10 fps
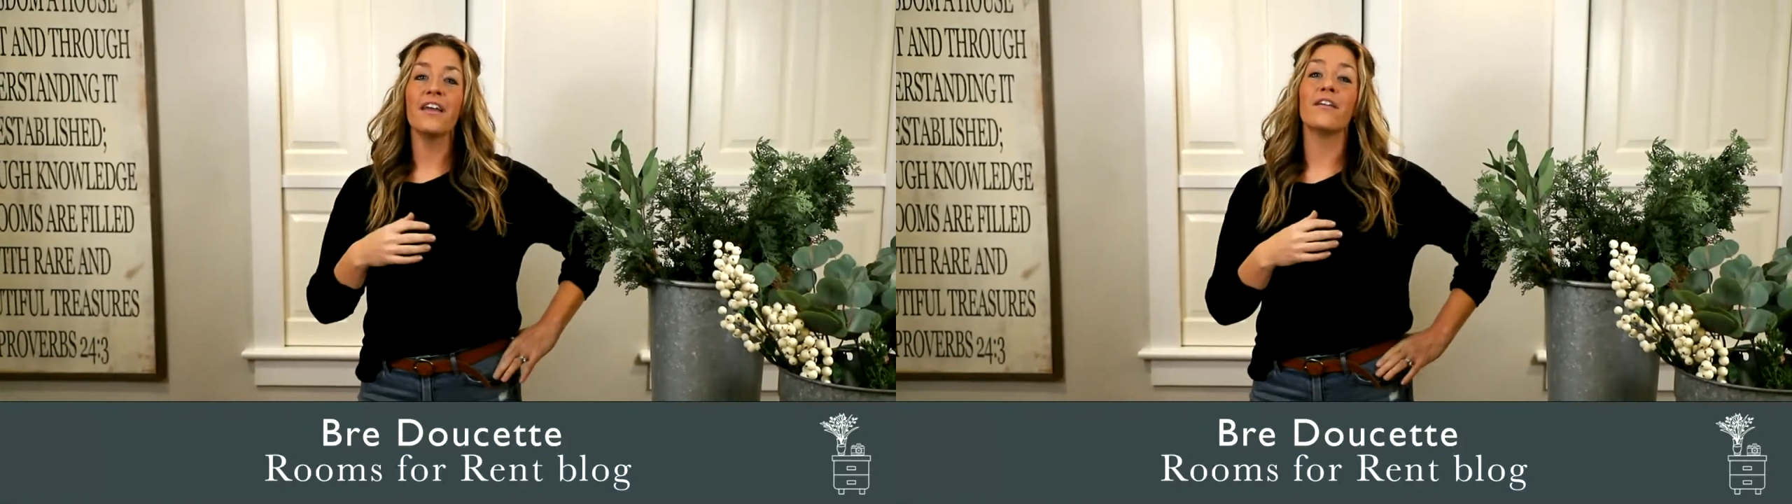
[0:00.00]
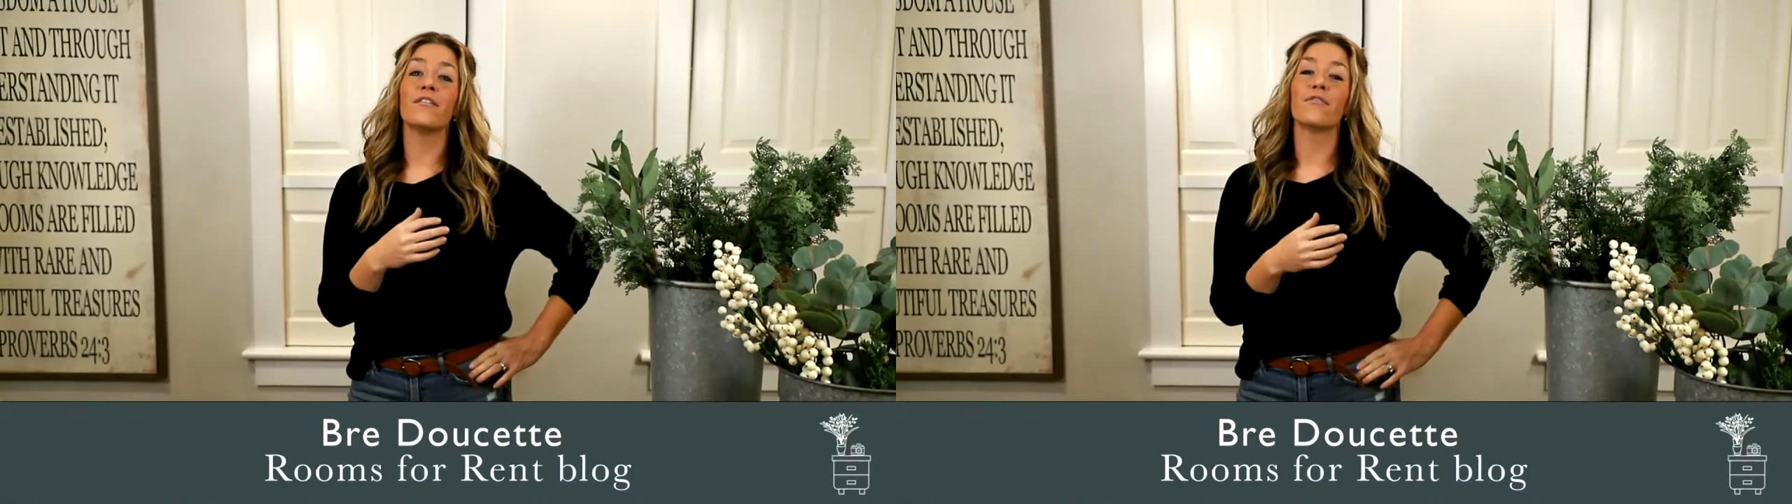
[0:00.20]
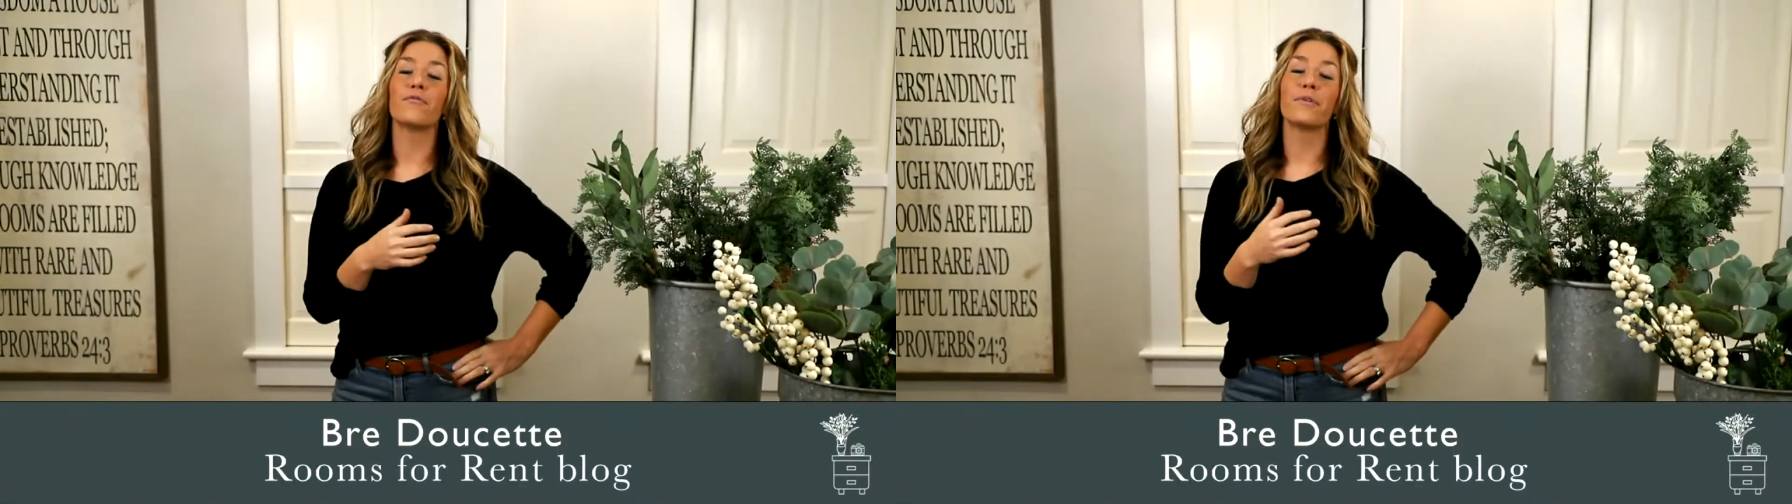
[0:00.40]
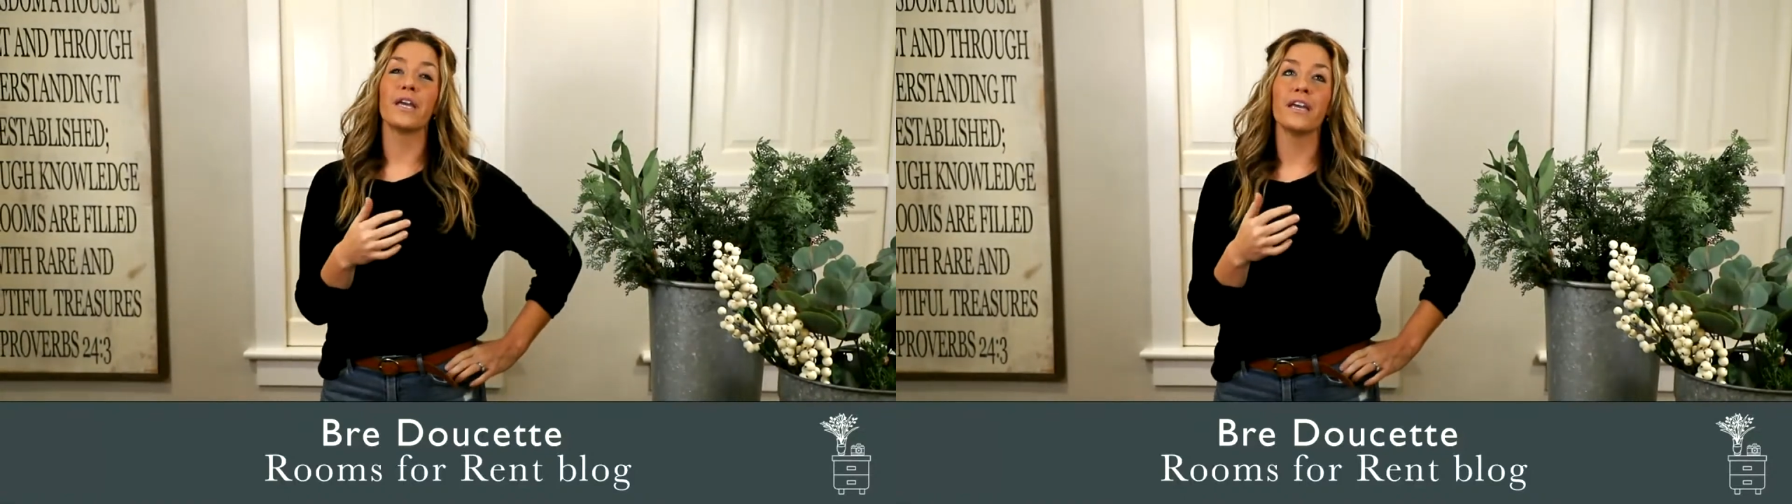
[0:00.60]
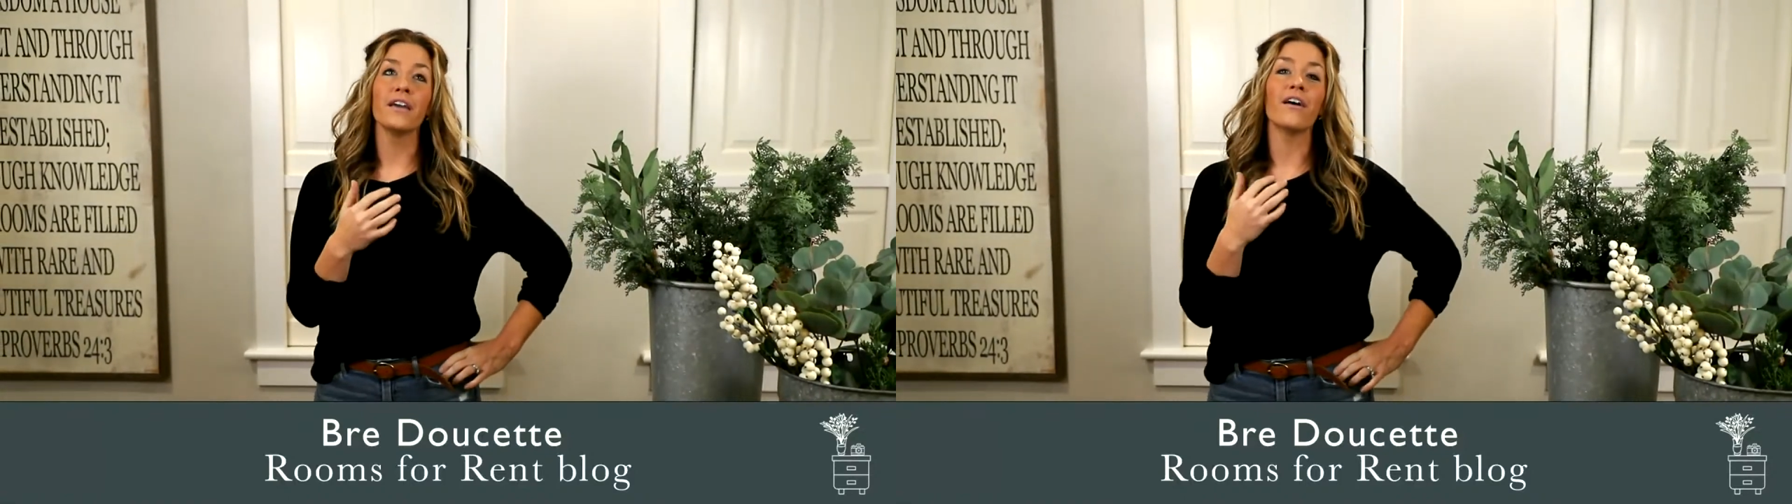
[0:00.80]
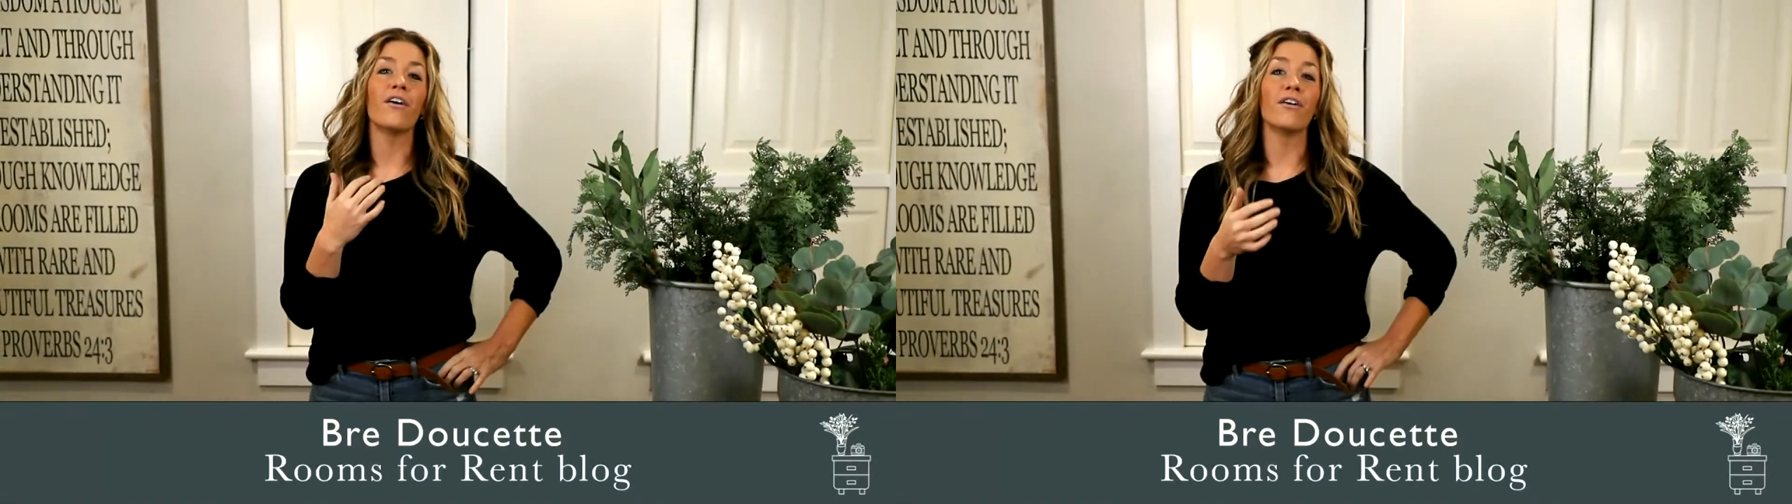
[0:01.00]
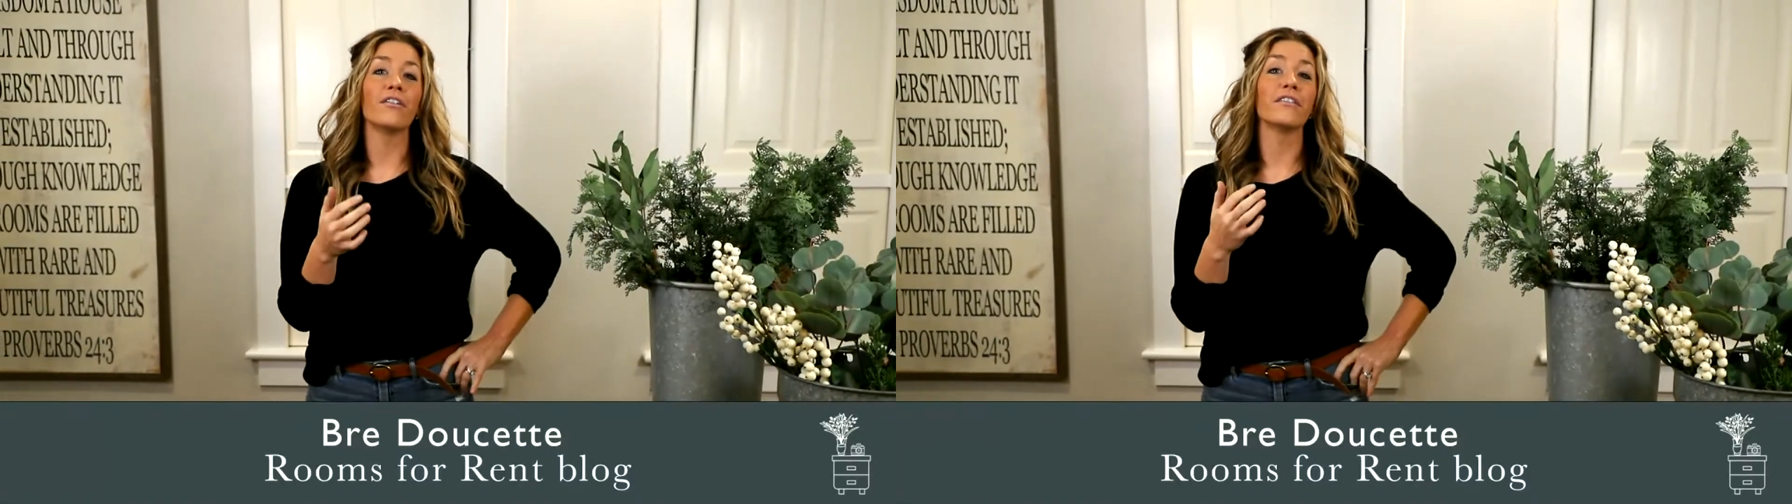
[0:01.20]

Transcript: And we all